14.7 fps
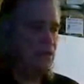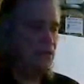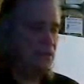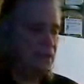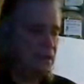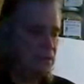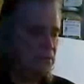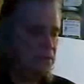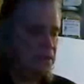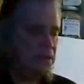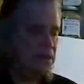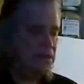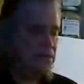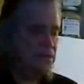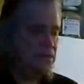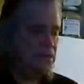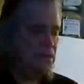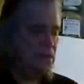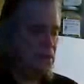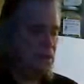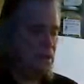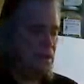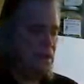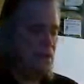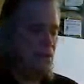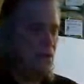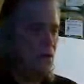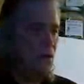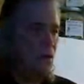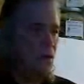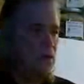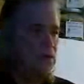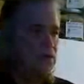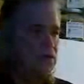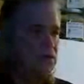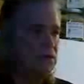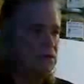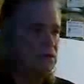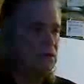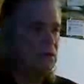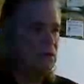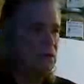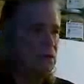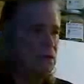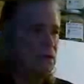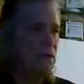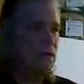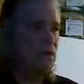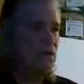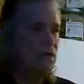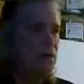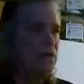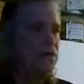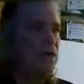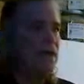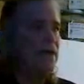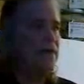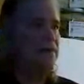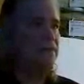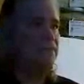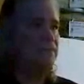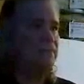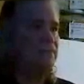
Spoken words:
to make peace in our hearts and on the planet.